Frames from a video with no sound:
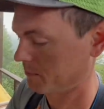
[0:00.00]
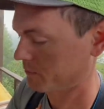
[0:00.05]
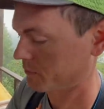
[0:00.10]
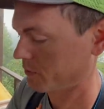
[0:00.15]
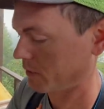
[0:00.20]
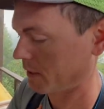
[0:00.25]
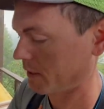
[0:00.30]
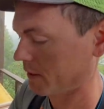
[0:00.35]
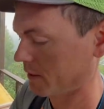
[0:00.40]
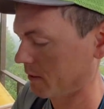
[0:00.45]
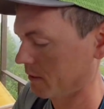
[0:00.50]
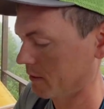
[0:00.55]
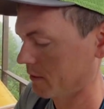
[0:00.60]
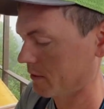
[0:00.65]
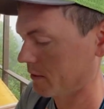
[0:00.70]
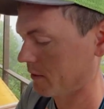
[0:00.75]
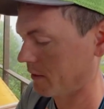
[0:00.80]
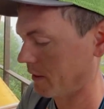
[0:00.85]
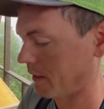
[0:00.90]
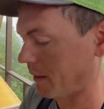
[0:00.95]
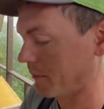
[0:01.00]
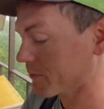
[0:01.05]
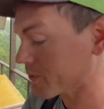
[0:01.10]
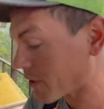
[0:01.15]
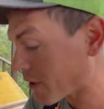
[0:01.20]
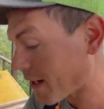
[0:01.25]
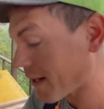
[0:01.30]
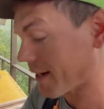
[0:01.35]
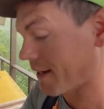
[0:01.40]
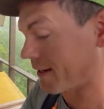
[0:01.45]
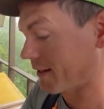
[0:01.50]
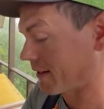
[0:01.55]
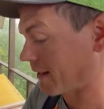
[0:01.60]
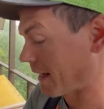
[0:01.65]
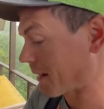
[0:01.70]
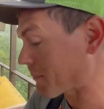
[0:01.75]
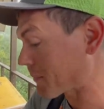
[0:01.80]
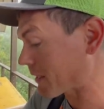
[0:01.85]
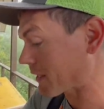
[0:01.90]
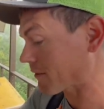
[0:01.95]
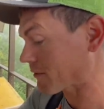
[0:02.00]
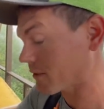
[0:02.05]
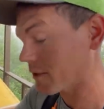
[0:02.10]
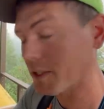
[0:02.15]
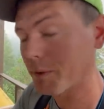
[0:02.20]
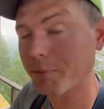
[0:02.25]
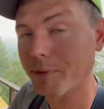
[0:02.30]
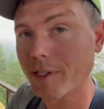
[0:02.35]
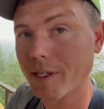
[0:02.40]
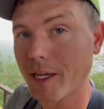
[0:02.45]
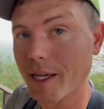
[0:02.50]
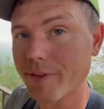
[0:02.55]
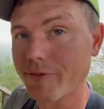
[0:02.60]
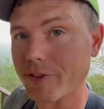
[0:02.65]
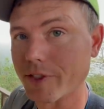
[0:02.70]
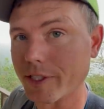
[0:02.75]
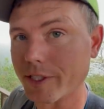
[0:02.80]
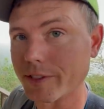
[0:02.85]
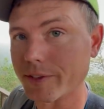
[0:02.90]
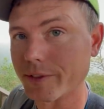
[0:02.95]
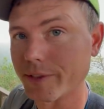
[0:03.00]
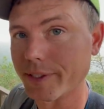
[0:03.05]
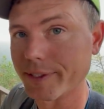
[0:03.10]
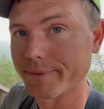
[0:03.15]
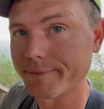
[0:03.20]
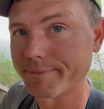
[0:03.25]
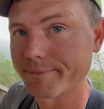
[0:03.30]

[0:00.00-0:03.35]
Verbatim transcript: I trying can to tell you've been practicing. I'm trying. I mean, I'm really putting effort into it.